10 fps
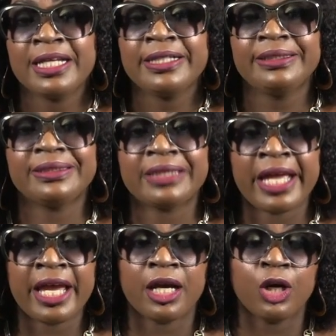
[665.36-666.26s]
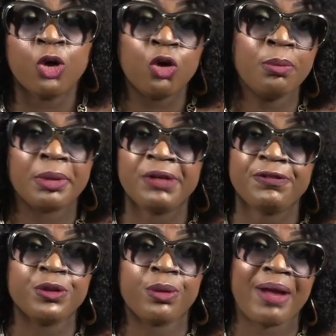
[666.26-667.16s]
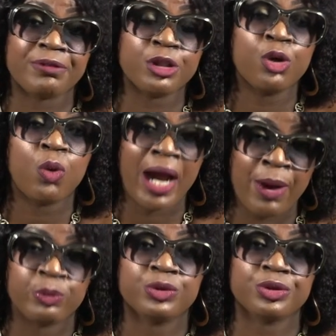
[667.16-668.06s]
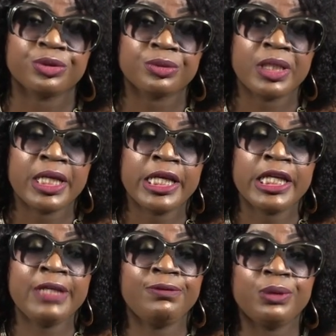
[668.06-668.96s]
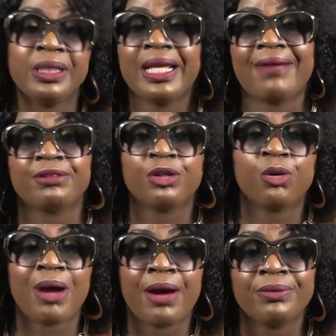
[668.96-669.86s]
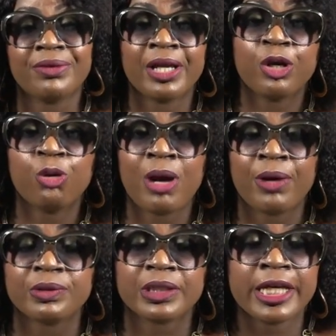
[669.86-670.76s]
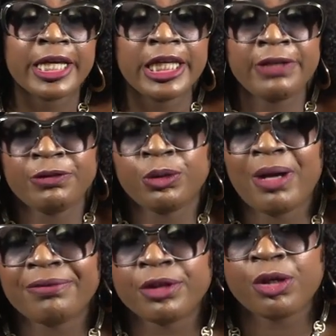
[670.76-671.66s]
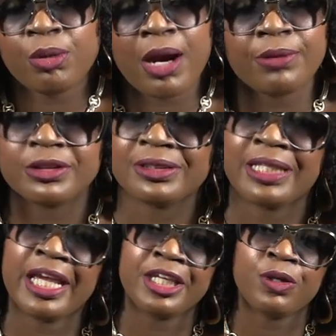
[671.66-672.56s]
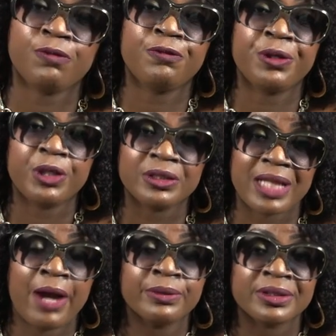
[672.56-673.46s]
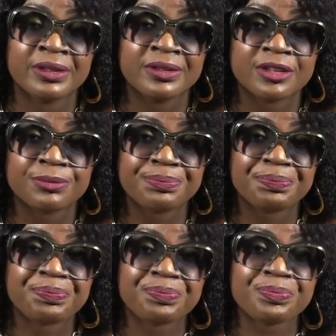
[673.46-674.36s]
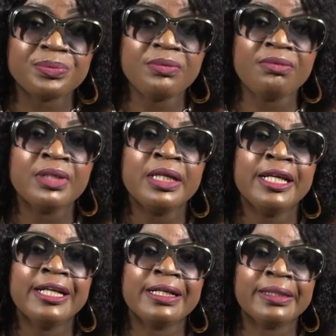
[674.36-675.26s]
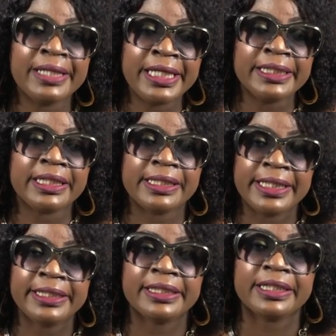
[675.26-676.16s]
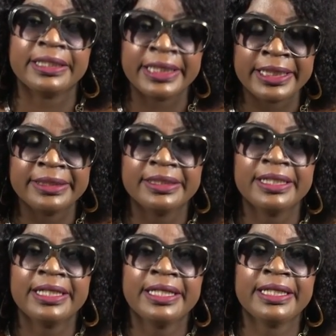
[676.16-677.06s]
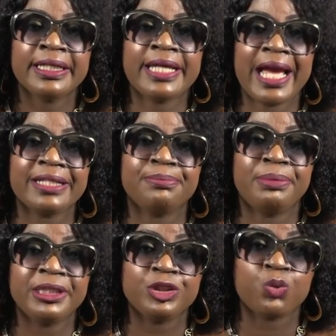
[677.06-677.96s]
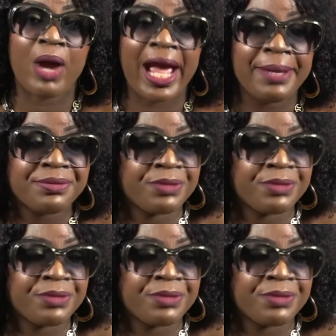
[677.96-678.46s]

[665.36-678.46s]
Stay home if you don't have to go out. If you really have to go out, then go out. If you don't have to go out, stay in your various houses. Clean, clean, clean. Get bleach wipes.